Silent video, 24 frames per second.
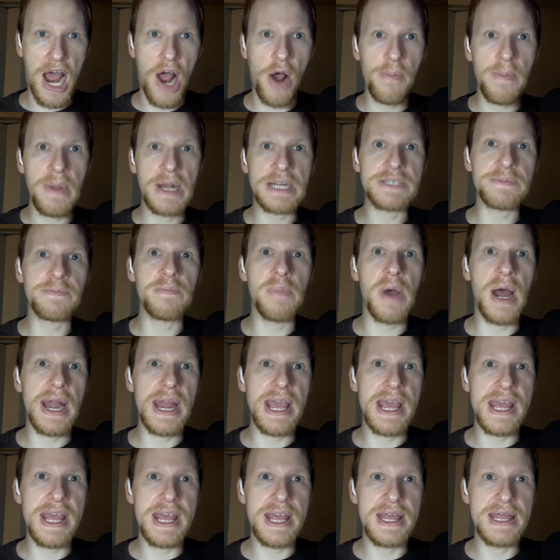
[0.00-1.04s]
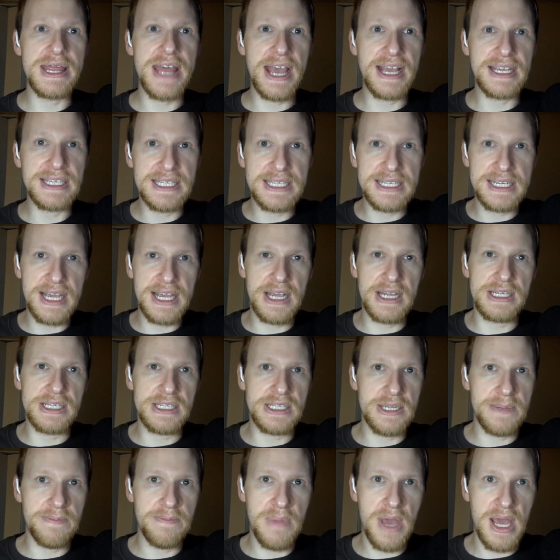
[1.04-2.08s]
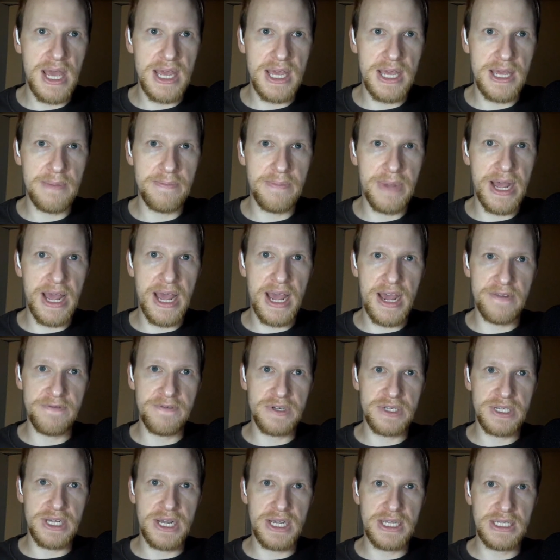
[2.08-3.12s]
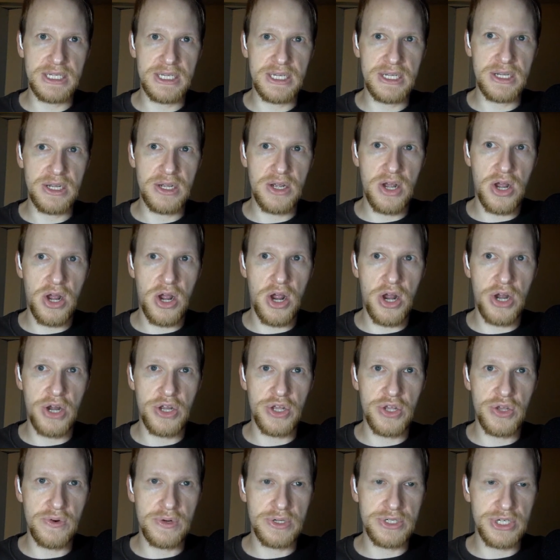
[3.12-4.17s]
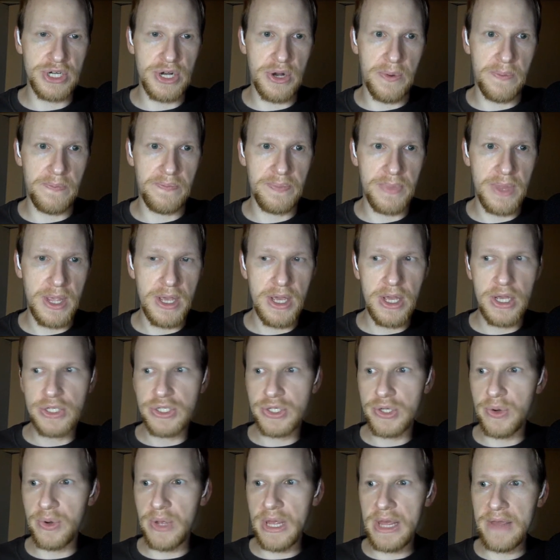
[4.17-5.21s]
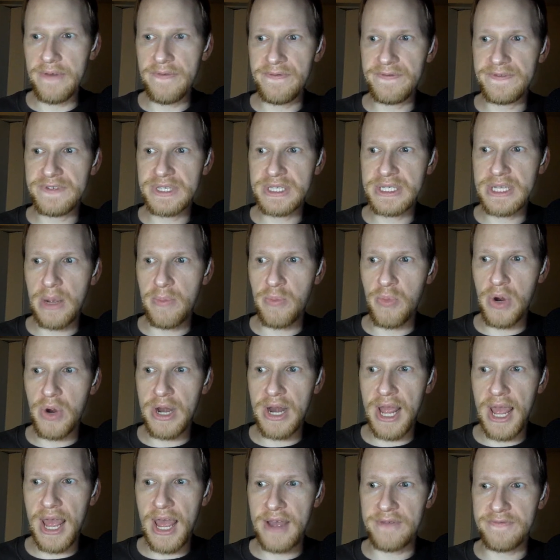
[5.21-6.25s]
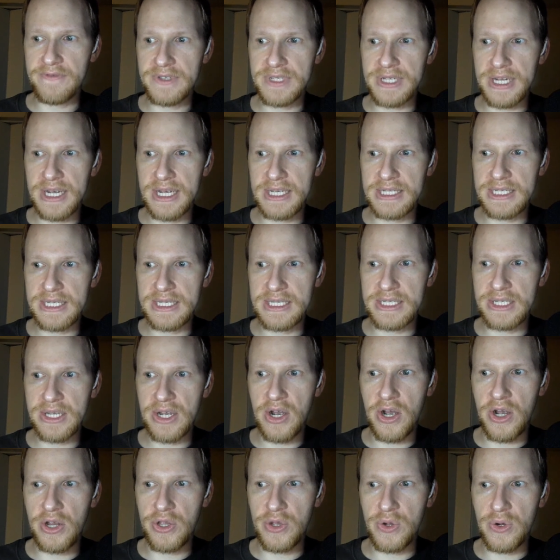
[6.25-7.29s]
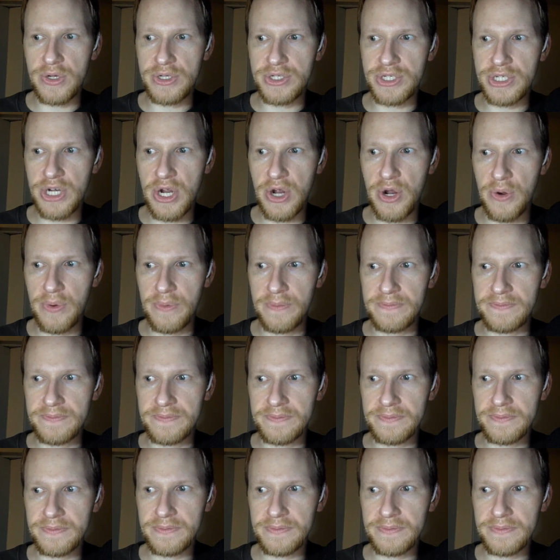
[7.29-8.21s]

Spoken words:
how much money they stand to make by advertising on your show. So if someone advertises on your show